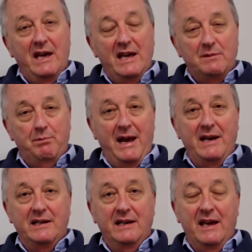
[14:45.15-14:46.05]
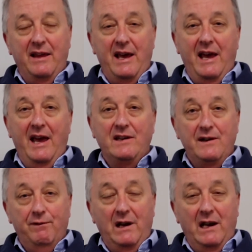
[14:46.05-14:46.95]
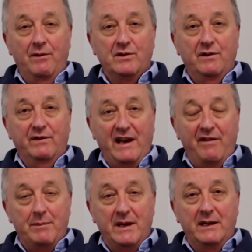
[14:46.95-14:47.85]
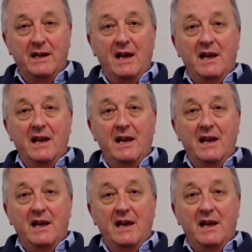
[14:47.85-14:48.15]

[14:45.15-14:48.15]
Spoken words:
has banded together, how different levels of government,